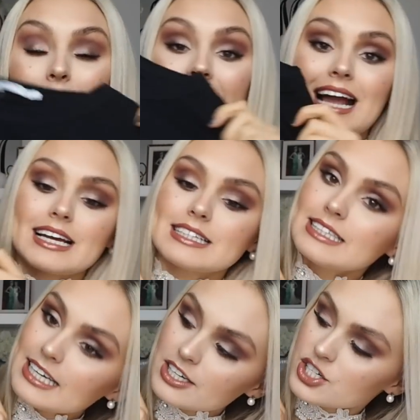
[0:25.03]
black
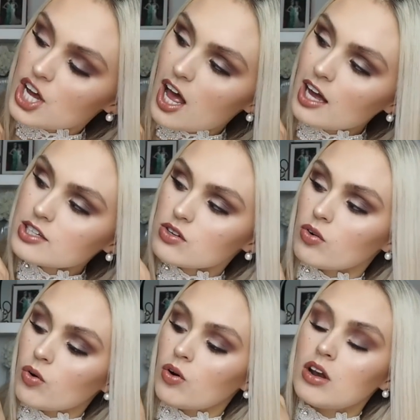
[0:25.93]
t-shirt
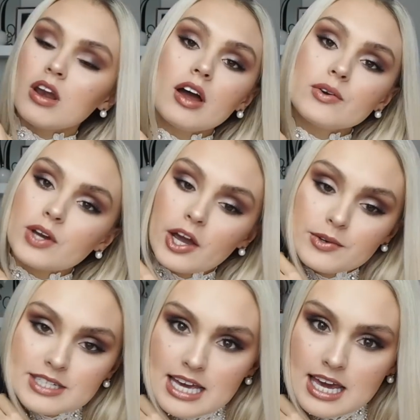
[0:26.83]
or
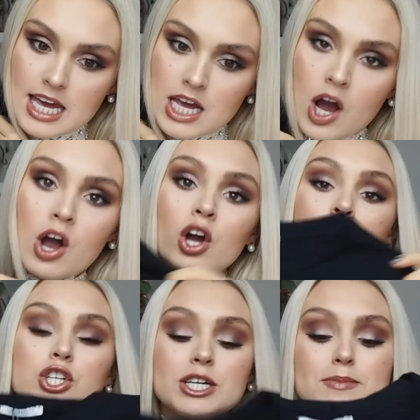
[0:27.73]
logo tee,
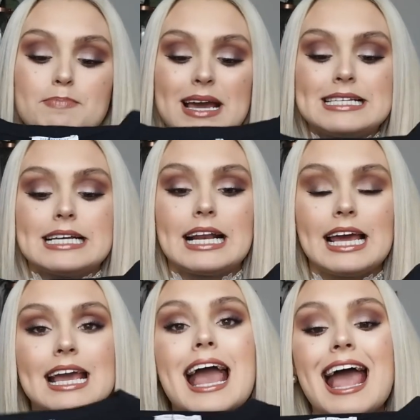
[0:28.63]
just
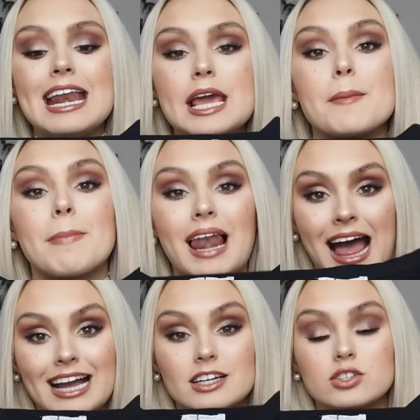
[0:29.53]
basically any
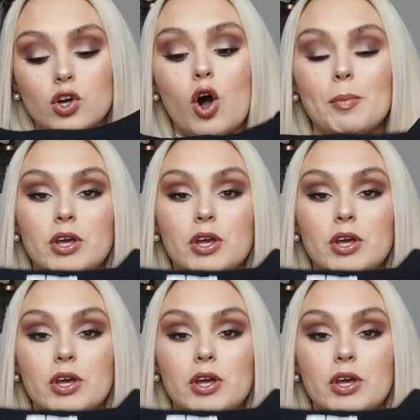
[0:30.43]
black top